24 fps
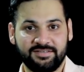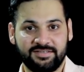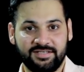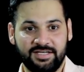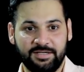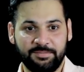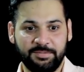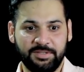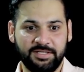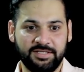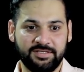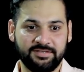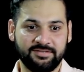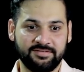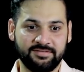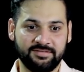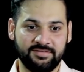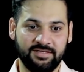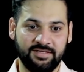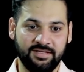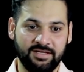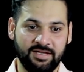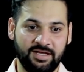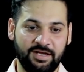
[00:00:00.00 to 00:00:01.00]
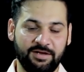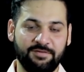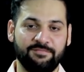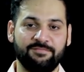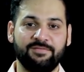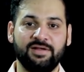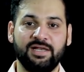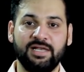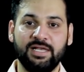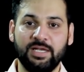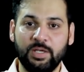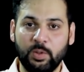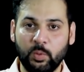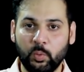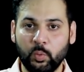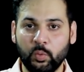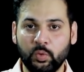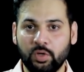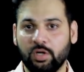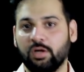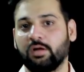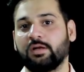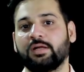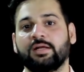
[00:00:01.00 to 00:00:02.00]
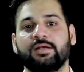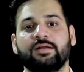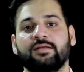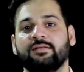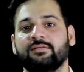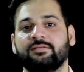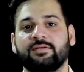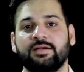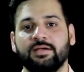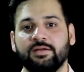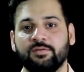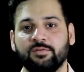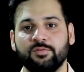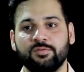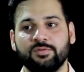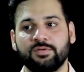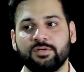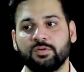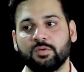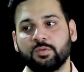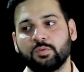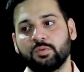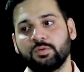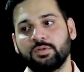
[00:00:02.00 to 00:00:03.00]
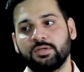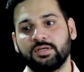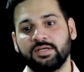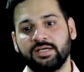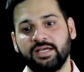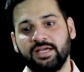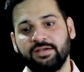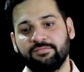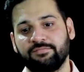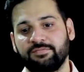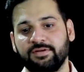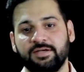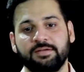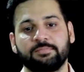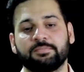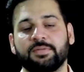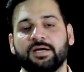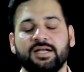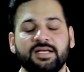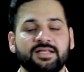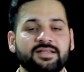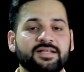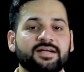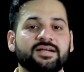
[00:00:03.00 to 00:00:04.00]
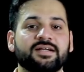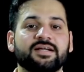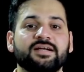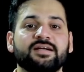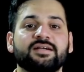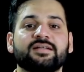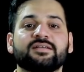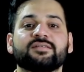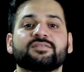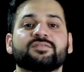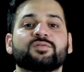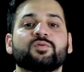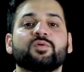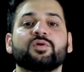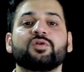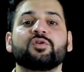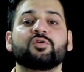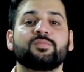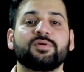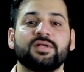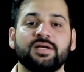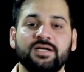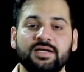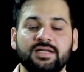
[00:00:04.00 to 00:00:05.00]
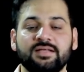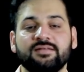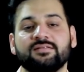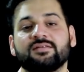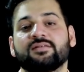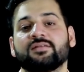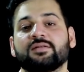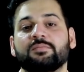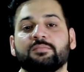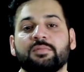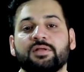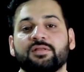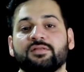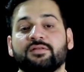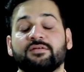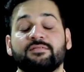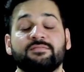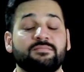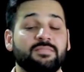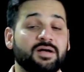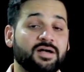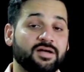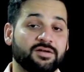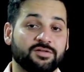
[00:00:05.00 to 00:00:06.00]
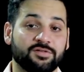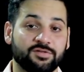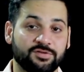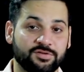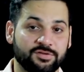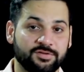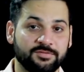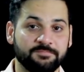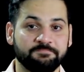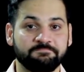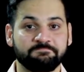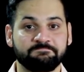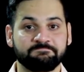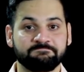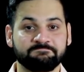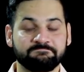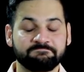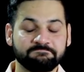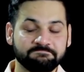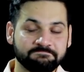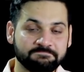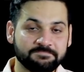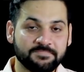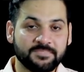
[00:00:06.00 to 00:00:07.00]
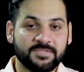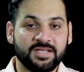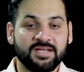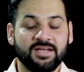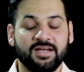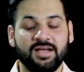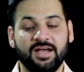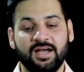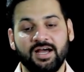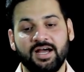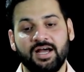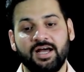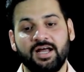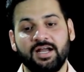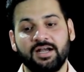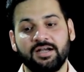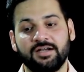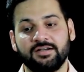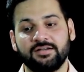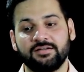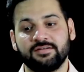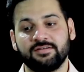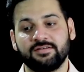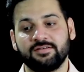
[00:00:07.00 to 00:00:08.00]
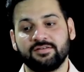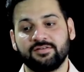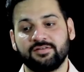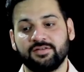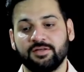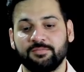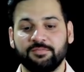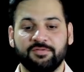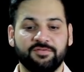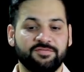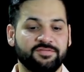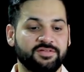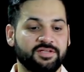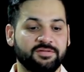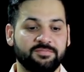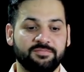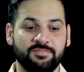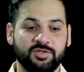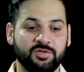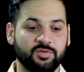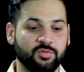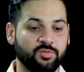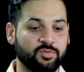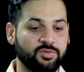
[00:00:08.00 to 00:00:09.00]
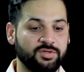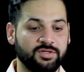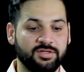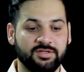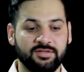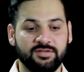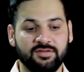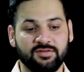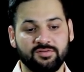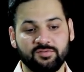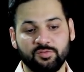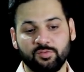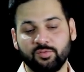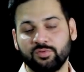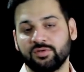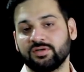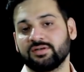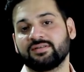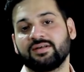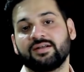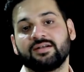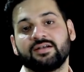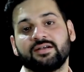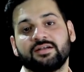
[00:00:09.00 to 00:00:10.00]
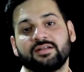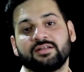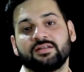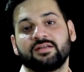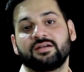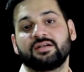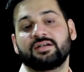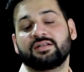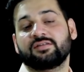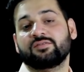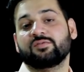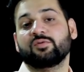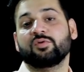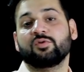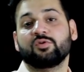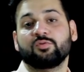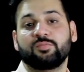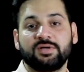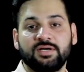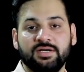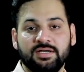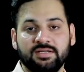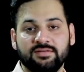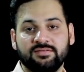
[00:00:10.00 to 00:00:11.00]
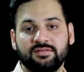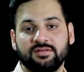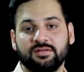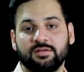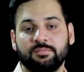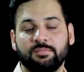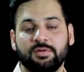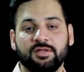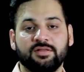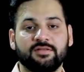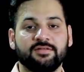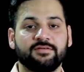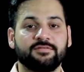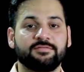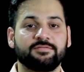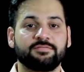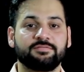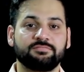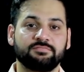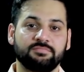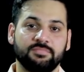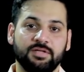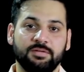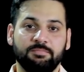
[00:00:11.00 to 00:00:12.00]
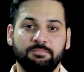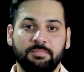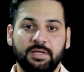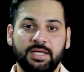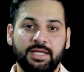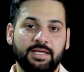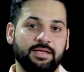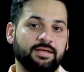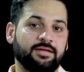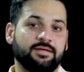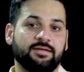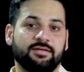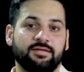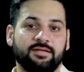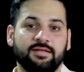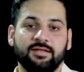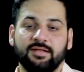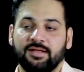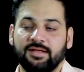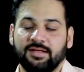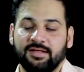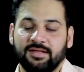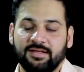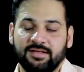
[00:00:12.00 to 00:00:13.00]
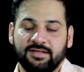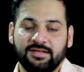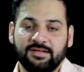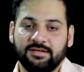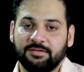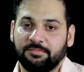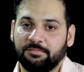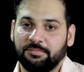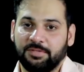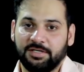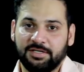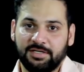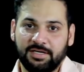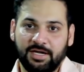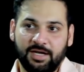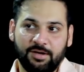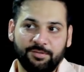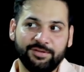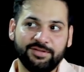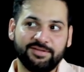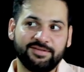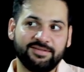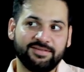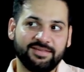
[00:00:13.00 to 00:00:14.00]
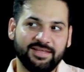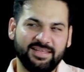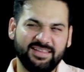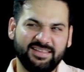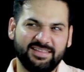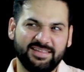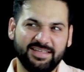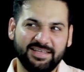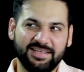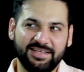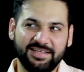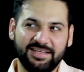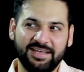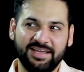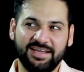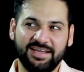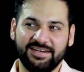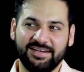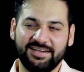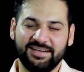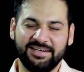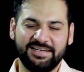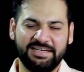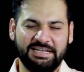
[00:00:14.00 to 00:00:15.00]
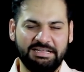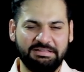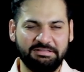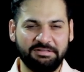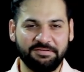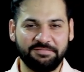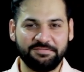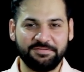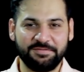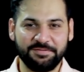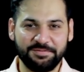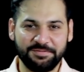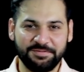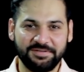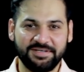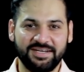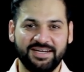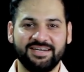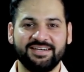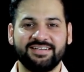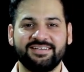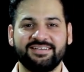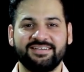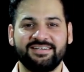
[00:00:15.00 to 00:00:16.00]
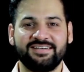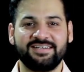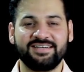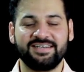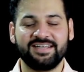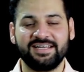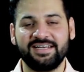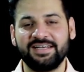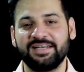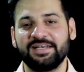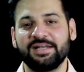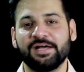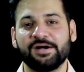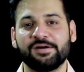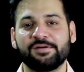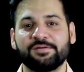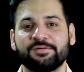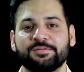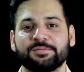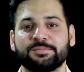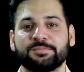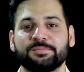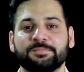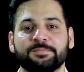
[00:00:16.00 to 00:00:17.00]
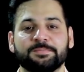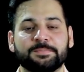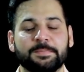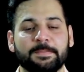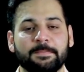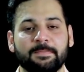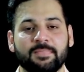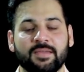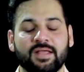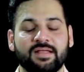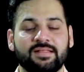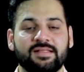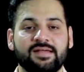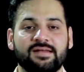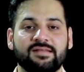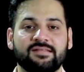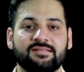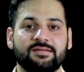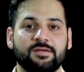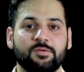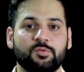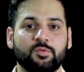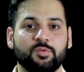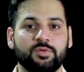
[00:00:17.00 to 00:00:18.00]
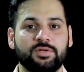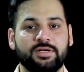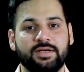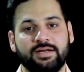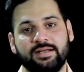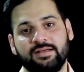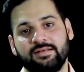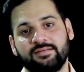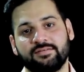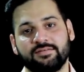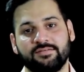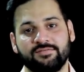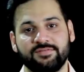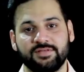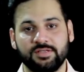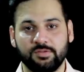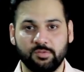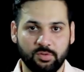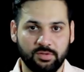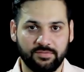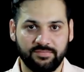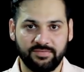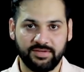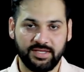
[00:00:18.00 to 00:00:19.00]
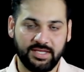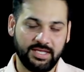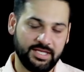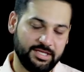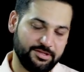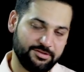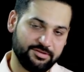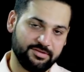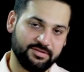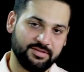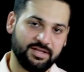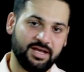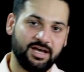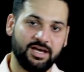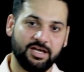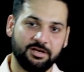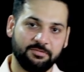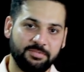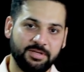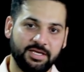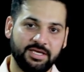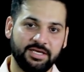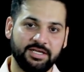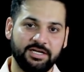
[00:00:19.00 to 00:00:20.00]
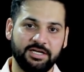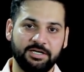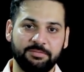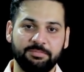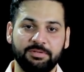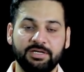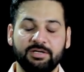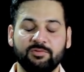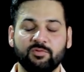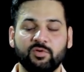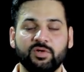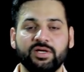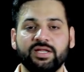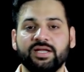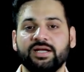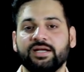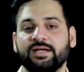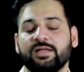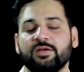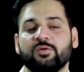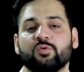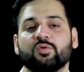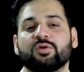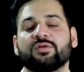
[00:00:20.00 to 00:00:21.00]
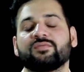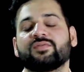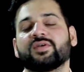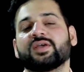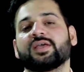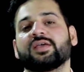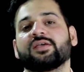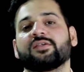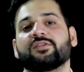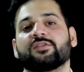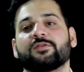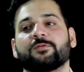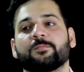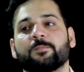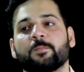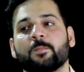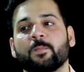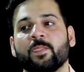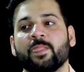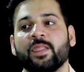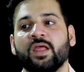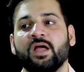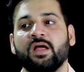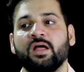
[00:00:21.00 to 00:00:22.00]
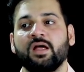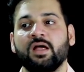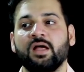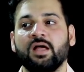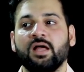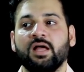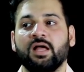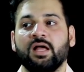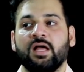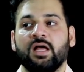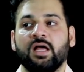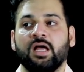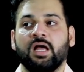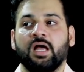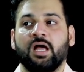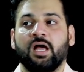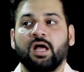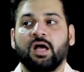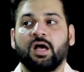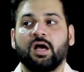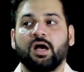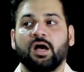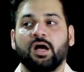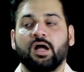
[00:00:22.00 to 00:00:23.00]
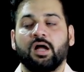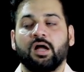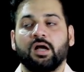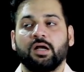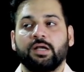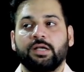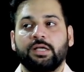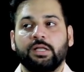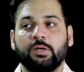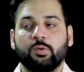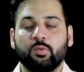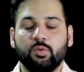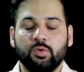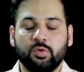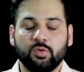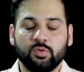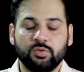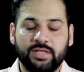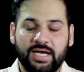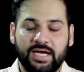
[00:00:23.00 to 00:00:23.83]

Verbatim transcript: i mean a well-known online institute told everybody that it is going to be released in the month of march and some of them told the students that it is going to be released in the month of may but now it's i think uh, 10th of june and till now there is no trace of the notification the RBI grade B 2018 notification uh, due to